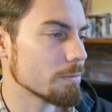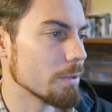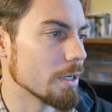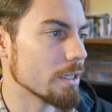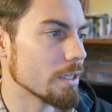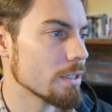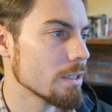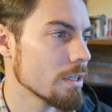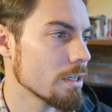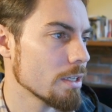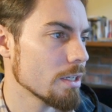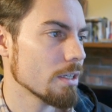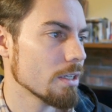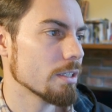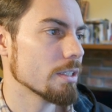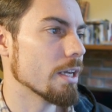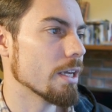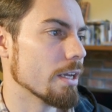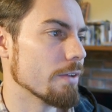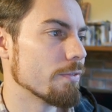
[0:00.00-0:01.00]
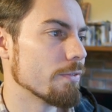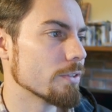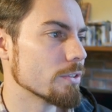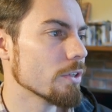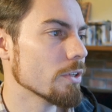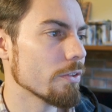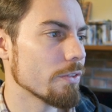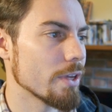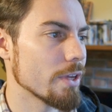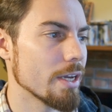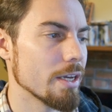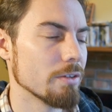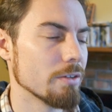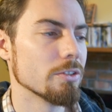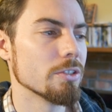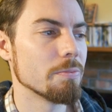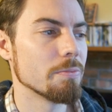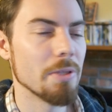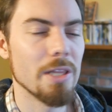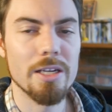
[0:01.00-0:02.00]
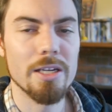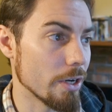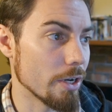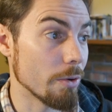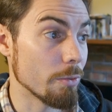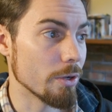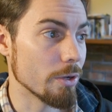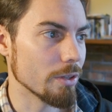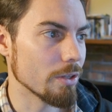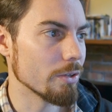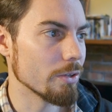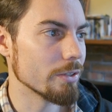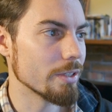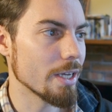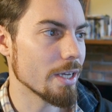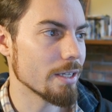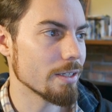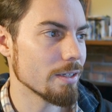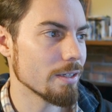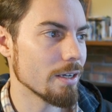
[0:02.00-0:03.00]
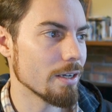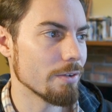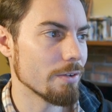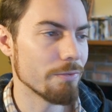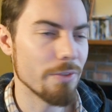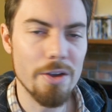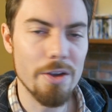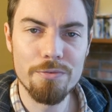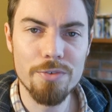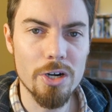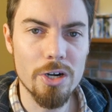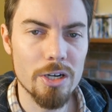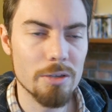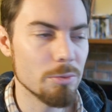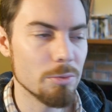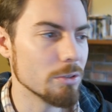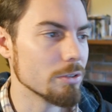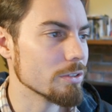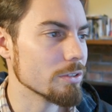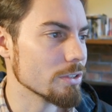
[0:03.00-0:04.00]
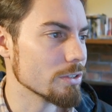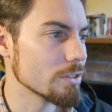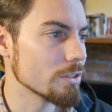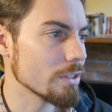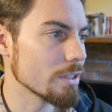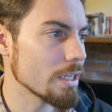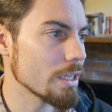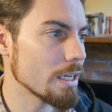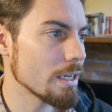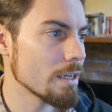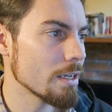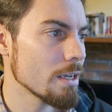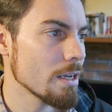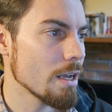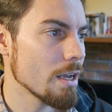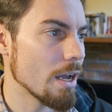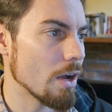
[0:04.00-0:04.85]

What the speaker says: But yeah, if it's not there, it'll just be like I won't load that that variable because it's not there.